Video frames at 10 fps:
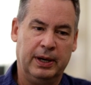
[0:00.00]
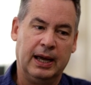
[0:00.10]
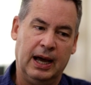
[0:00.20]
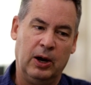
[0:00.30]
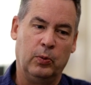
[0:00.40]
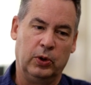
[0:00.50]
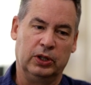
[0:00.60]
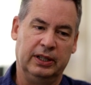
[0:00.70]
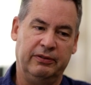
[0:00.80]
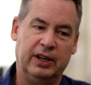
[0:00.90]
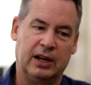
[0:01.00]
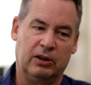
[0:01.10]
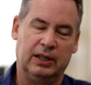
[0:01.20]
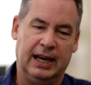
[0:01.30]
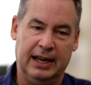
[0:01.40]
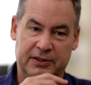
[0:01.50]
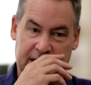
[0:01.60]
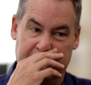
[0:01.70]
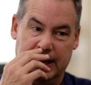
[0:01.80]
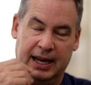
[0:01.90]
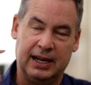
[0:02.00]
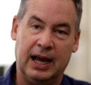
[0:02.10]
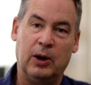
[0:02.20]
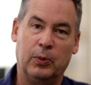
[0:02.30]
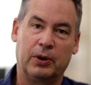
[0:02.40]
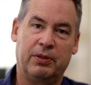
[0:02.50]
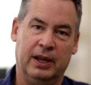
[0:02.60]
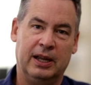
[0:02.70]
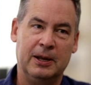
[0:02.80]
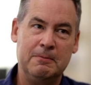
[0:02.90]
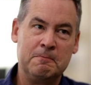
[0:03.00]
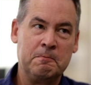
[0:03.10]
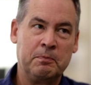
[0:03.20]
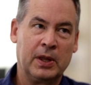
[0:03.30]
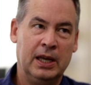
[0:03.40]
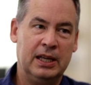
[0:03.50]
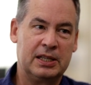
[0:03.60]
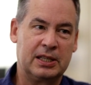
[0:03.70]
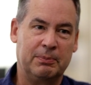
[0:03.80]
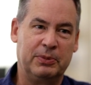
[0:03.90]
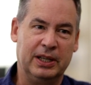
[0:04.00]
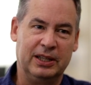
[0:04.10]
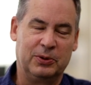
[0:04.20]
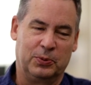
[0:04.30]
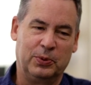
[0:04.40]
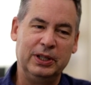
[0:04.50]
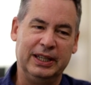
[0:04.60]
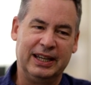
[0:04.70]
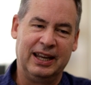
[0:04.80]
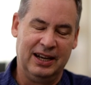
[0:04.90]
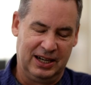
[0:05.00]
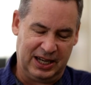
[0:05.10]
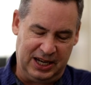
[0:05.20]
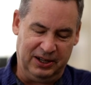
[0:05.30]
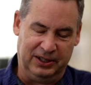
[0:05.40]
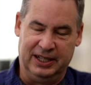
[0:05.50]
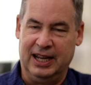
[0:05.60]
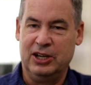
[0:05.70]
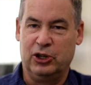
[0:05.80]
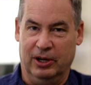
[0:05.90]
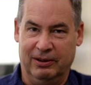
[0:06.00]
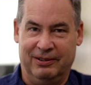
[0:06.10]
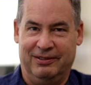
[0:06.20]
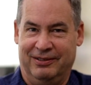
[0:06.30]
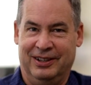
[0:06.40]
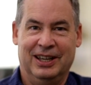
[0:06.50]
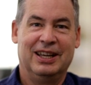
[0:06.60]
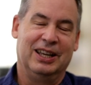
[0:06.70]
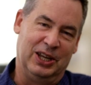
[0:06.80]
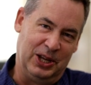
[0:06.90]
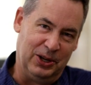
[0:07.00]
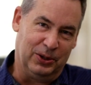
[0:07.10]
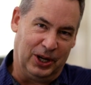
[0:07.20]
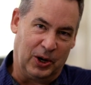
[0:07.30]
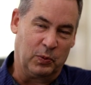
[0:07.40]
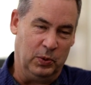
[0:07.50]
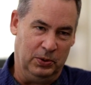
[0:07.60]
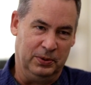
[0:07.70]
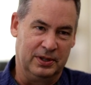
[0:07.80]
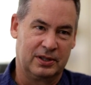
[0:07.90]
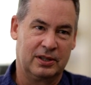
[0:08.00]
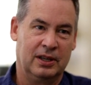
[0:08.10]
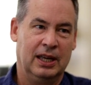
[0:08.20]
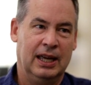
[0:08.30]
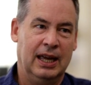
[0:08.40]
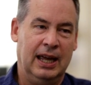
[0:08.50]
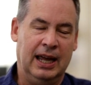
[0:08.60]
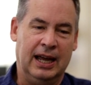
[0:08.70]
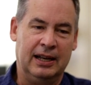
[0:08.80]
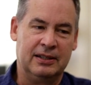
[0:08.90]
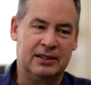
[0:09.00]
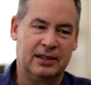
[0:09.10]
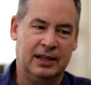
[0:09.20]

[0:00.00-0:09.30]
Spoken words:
in how we're living our lives today and how we're thinking is something that really can heal a nation, heal our wounds. And